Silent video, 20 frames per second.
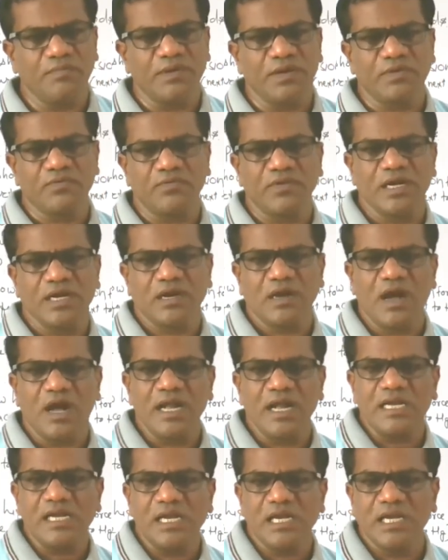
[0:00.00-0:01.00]
but we
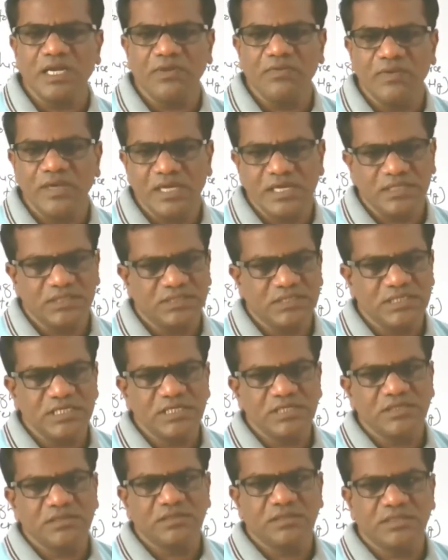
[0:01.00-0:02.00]
can't live a
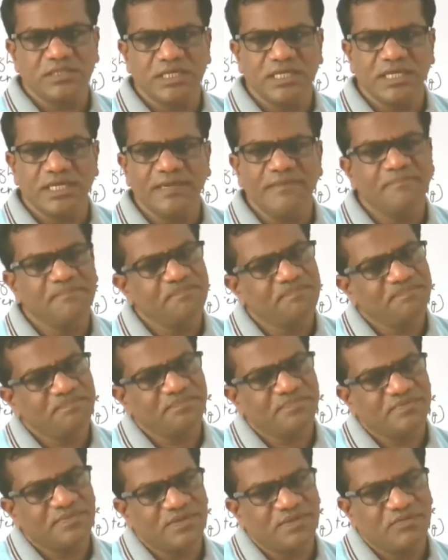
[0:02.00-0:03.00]
single day
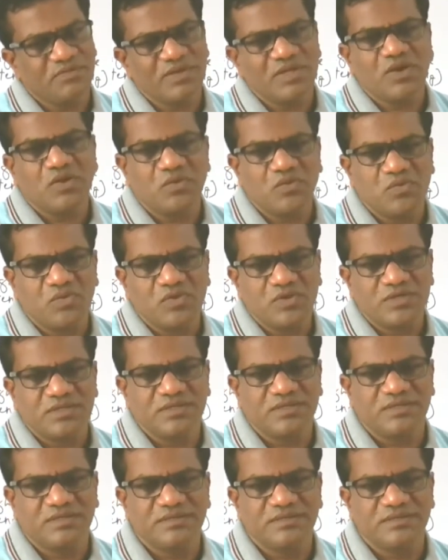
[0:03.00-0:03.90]
without water,